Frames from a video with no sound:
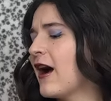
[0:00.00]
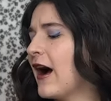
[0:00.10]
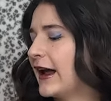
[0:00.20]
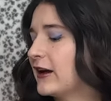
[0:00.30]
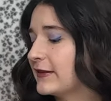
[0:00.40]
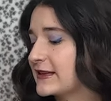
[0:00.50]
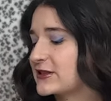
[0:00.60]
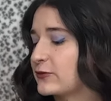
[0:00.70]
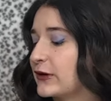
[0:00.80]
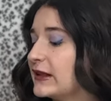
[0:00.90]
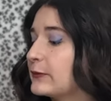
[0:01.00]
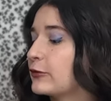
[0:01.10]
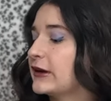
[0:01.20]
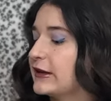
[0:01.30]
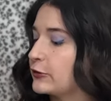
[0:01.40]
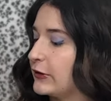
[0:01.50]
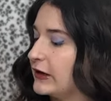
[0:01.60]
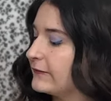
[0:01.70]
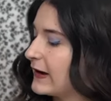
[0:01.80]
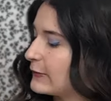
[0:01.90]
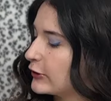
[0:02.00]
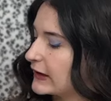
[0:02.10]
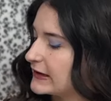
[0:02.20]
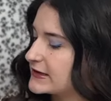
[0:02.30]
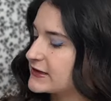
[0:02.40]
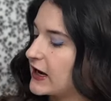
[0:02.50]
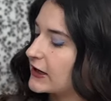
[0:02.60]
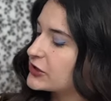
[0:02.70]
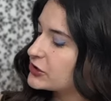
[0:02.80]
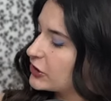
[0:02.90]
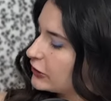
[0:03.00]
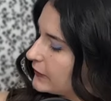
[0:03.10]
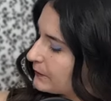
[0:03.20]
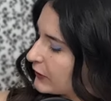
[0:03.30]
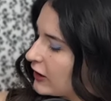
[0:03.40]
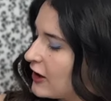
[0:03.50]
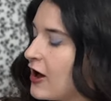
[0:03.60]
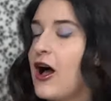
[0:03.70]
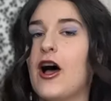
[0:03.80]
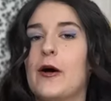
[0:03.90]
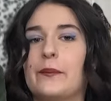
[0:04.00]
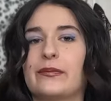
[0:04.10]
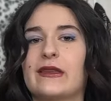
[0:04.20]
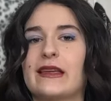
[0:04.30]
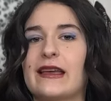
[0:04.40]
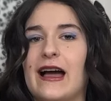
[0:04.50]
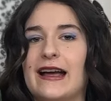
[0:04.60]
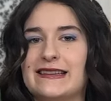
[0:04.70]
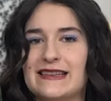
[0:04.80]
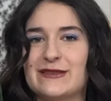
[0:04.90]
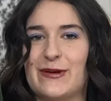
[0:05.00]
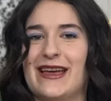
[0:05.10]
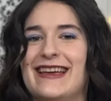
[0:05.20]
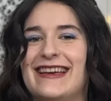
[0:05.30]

I got this really pretty green fabric and it's textured. Um, I did spend,